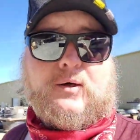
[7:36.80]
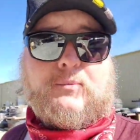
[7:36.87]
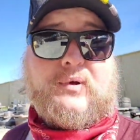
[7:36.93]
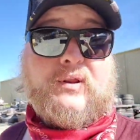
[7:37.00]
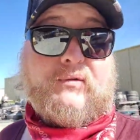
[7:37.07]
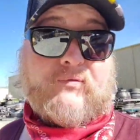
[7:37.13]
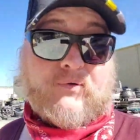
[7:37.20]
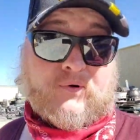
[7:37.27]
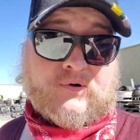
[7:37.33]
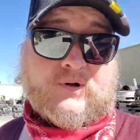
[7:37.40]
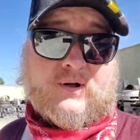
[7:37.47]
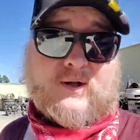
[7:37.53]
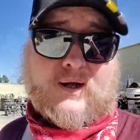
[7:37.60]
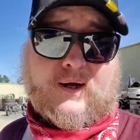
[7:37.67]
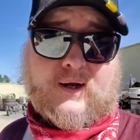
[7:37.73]
and they'll be the first
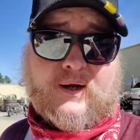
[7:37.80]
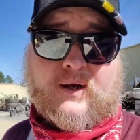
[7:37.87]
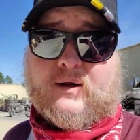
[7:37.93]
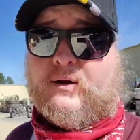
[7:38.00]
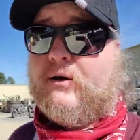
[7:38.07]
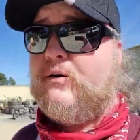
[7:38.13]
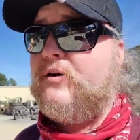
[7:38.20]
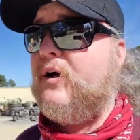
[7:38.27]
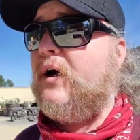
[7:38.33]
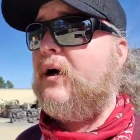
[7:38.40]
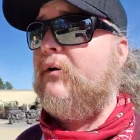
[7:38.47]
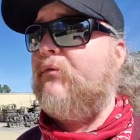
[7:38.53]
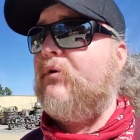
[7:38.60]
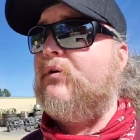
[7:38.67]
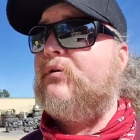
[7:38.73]
to take it out of your check.
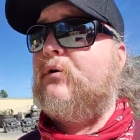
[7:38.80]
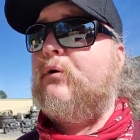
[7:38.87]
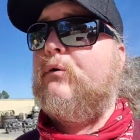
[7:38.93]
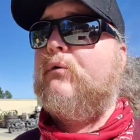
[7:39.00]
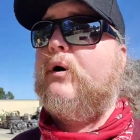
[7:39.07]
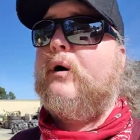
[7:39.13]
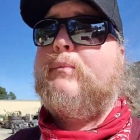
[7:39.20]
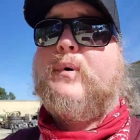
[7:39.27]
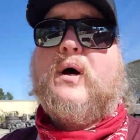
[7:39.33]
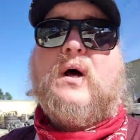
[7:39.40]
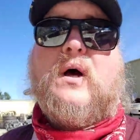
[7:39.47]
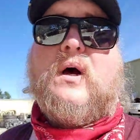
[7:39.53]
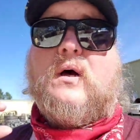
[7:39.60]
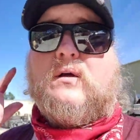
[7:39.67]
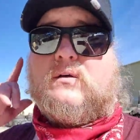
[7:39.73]

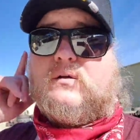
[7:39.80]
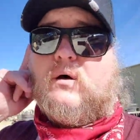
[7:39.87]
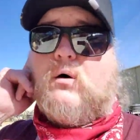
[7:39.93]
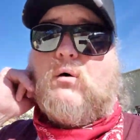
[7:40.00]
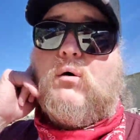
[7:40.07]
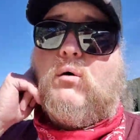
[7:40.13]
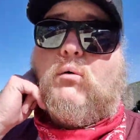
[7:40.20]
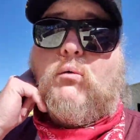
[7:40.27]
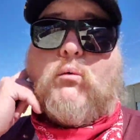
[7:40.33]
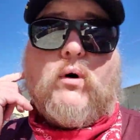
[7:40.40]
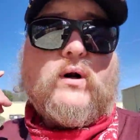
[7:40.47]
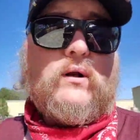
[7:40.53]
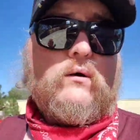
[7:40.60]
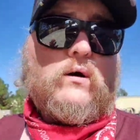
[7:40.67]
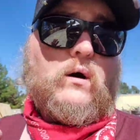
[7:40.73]
So,
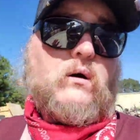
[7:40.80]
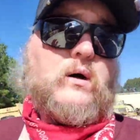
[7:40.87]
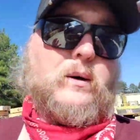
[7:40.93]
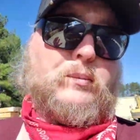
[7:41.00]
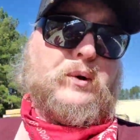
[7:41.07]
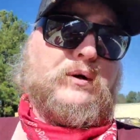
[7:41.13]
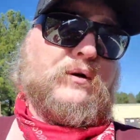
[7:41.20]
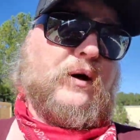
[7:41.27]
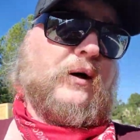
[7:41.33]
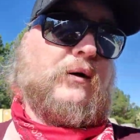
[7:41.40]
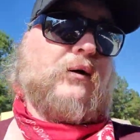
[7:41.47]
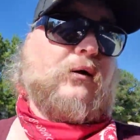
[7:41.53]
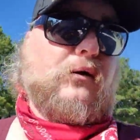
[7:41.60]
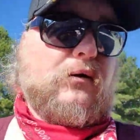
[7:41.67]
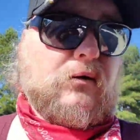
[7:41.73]
what do you call companies like
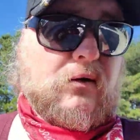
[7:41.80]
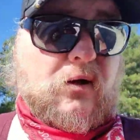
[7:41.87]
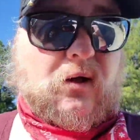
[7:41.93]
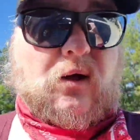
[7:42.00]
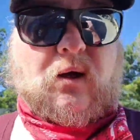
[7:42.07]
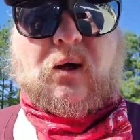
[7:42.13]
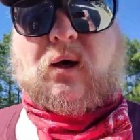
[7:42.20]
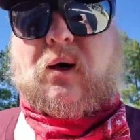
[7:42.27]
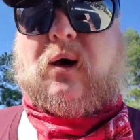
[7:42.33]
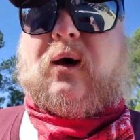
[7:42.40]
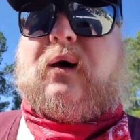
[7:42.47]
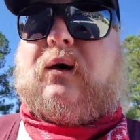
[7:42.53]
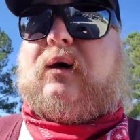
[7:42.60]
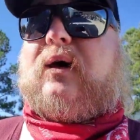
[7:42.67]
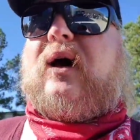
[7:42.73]

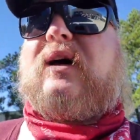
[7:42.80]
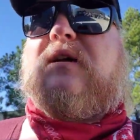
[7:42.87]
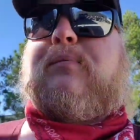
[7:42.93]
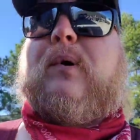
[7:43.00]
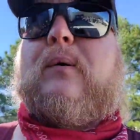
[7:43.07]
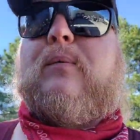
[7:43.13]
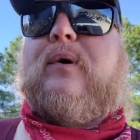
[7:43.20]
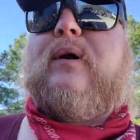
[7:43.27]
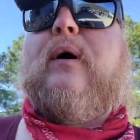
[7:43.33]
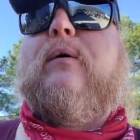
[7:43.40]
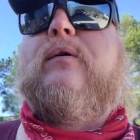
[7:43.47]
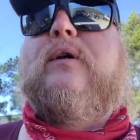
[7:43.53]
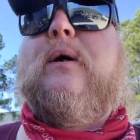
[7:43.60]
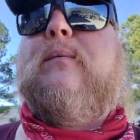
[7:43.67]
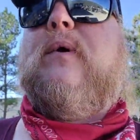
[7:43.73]
this? You guys probably
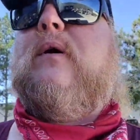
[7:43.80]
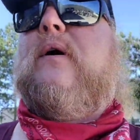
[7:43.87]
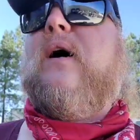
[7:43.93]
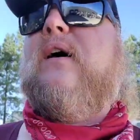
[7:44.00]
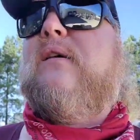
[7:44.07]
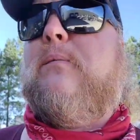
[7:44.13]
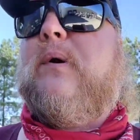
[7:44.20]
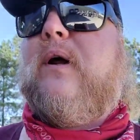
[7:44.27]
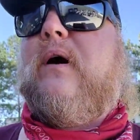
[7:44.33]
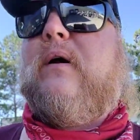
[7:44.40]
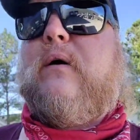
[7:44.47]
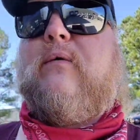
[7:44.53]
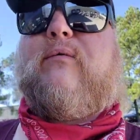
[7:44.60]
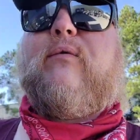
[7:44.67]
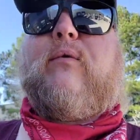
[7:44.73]
know. Some of you guys have been
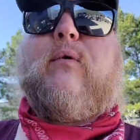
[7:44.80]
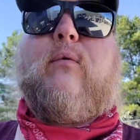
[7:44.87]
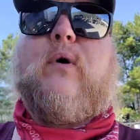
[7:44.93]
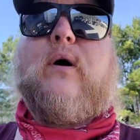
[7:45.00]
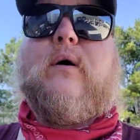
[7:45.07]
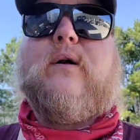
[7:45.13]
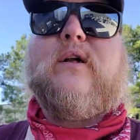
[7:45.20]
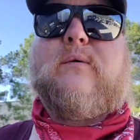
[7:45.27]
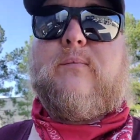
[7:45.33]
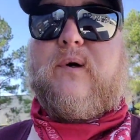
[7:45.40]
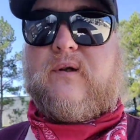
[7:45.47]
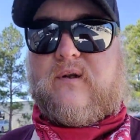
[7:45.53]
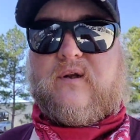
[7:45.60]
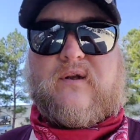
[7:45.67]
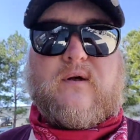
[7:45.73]
out here for a while in this
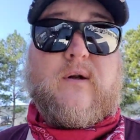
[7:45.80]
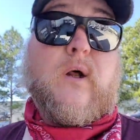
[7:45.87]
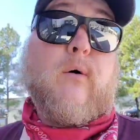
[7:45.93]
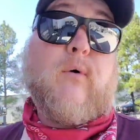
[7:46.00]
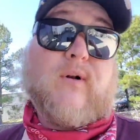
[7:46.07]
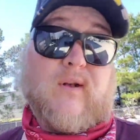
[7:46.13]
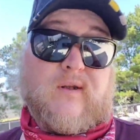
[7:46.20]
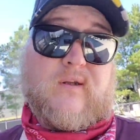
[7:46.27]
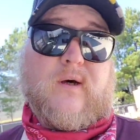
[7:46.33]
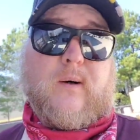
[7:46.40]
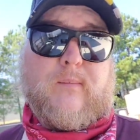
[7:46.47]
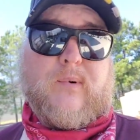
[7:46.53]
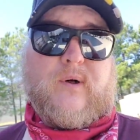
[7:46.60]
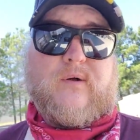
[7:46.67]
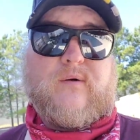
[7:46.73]
business. You know what these
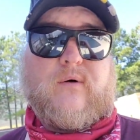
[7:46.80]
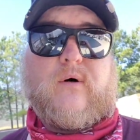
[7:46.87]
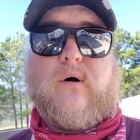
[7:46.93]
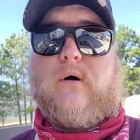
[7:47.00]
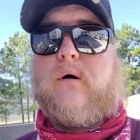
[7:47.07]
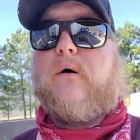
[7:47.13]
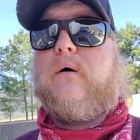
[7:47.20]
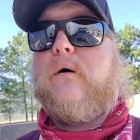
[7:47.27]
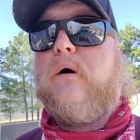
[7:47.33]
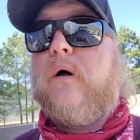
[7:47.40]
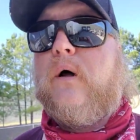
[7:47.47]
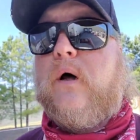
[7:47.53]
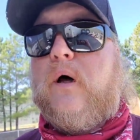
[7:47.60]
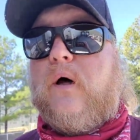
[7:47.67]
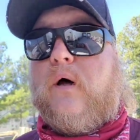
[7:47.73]
companies are called.
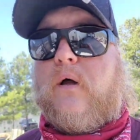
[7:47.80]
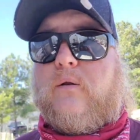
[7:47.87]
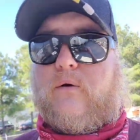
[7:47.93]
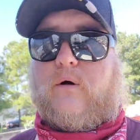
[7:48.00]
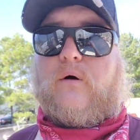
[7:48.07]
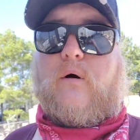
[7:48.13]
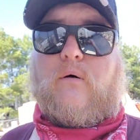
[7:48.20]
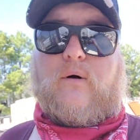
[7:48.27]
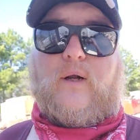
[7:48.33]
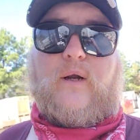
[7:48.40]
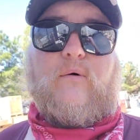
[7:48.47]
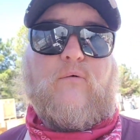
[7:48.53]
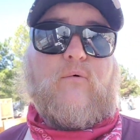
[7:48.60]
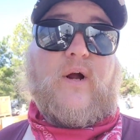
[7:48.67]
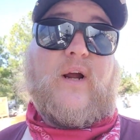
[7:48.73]
They're called
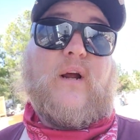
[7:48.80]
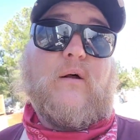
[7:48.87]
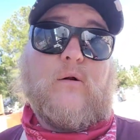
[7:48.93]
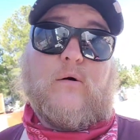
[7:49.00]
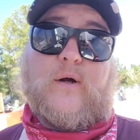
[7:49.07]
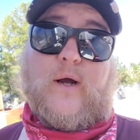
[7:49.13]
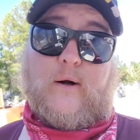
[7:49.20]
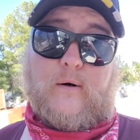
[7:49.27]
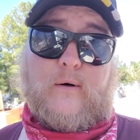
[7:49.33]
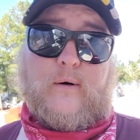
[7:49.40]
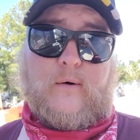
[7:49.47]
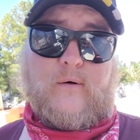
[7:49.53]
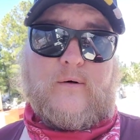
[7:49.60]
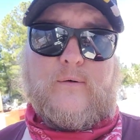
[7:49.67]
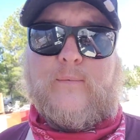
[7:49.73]
irregular
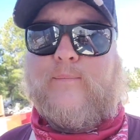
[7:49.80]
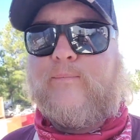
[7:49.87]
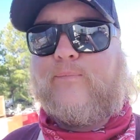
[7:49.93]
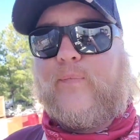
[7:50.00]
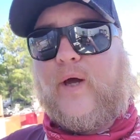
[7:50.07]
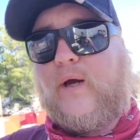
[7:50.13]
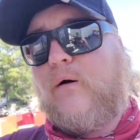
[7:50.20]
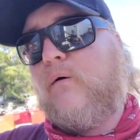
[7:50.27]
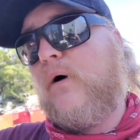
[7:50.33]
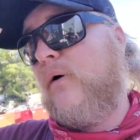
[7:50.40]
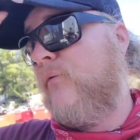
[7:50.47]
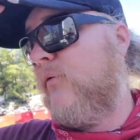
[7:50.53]
carriers. They go